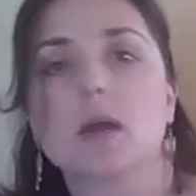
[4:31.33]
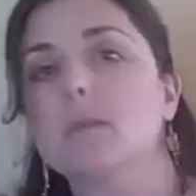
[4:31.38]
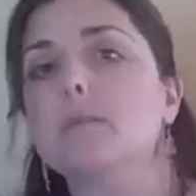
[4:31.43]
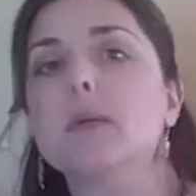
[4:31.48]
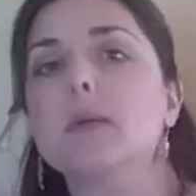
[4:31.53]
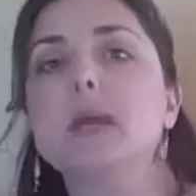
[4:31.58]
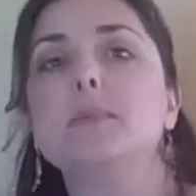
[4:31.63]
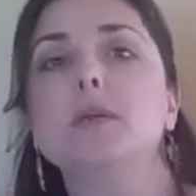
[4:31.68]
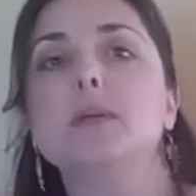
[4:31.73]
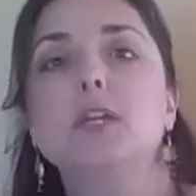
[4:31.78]

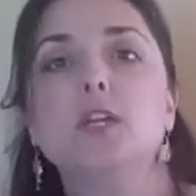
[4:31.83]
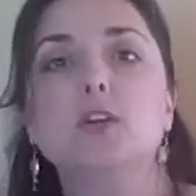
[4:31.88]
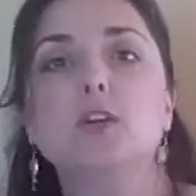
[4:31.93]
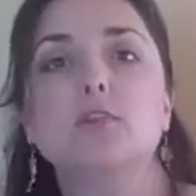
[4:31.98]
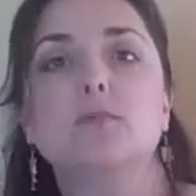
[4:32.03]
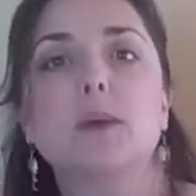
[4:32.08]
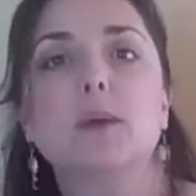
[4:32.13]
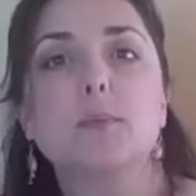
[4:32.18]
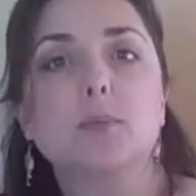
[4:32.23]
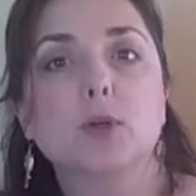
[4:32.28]
Maybe
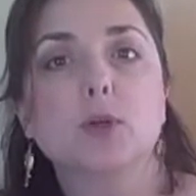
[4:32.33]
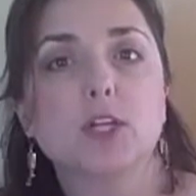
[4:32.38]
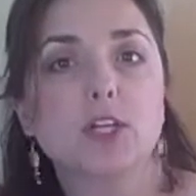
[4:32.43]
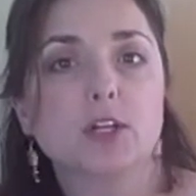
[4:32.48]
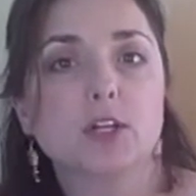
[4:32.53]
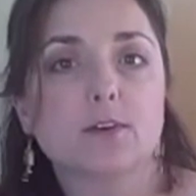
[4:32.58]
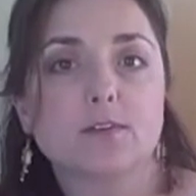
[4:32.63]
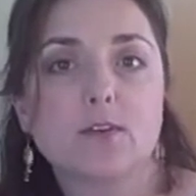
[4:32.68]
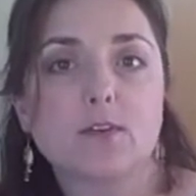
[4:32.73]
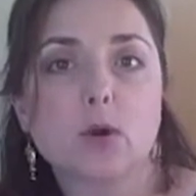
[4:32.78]
you've been putting
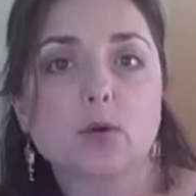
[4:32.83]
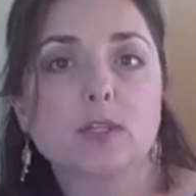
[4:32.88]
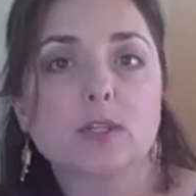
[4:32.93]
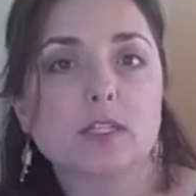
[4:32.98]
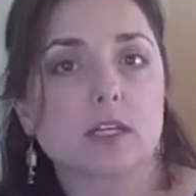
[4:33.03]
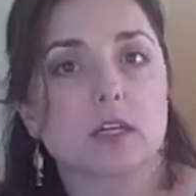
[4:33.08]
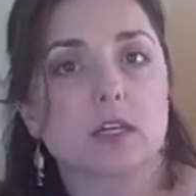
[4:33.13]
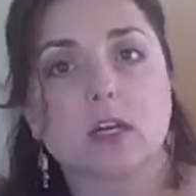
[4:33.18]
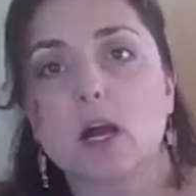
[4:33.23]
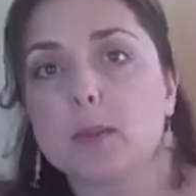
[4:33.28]
your focus
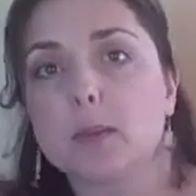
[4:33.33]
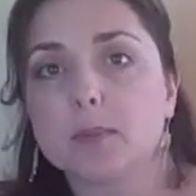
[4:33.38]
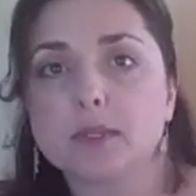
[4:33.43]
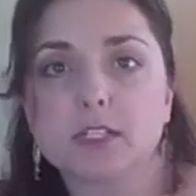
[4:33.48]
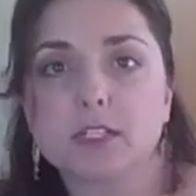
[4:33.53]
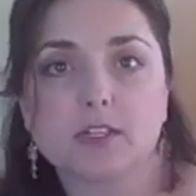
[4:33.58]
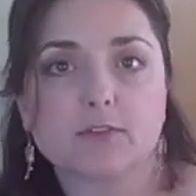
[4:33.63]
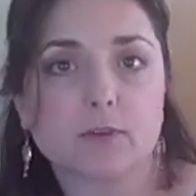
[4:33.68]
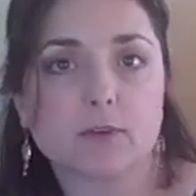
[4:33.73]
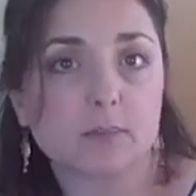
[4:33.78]
in a couple
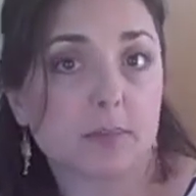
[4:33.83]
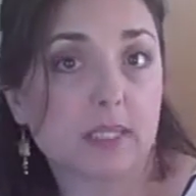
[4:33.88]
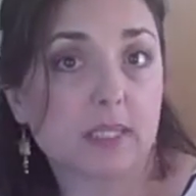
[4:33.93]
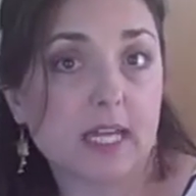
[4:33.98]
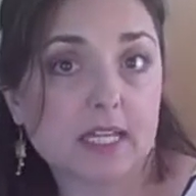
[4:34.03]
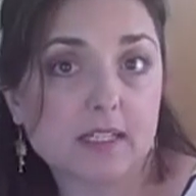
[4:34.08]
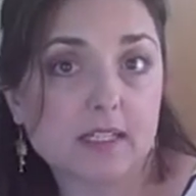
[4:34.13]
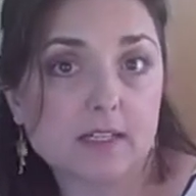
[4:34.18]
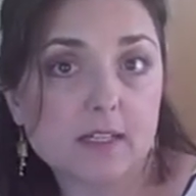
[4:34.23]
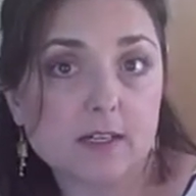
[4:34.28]
of different
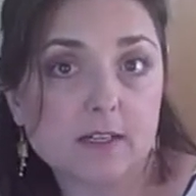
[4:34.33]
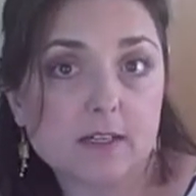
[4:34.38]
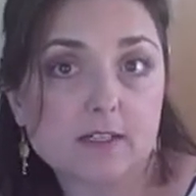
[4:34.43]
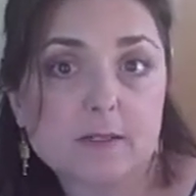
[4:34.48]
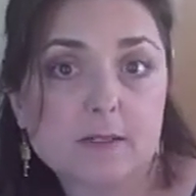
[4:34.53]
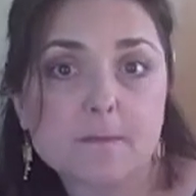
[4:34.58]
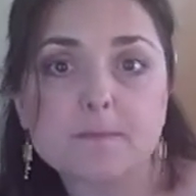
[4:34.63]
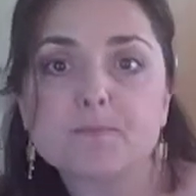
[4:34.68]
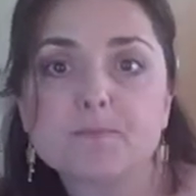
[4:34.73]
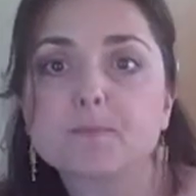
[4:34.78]
places.